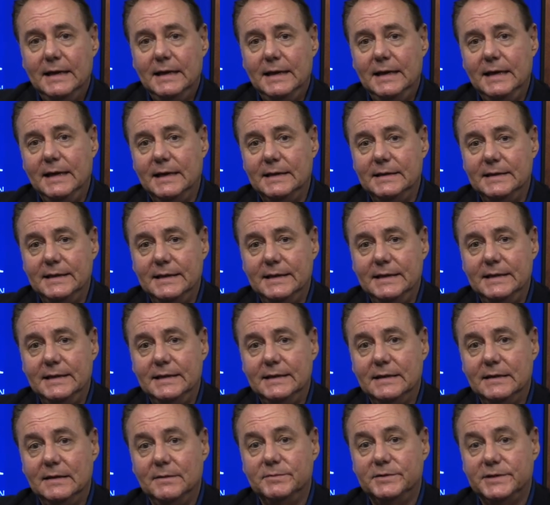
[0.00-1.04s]
And
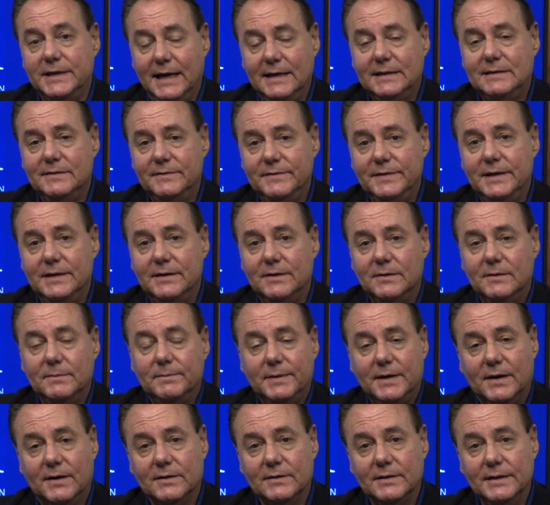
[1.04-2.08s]
the objective here,
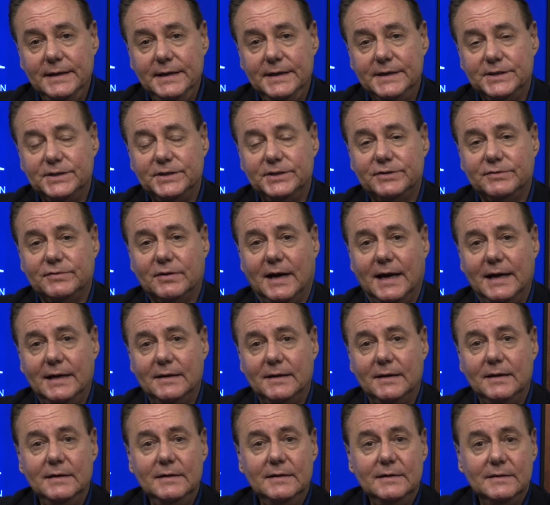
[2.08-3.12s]
apparently, is to try
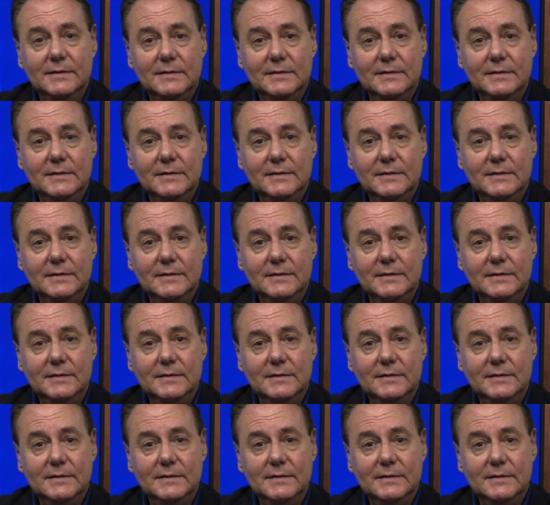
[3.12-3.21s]
to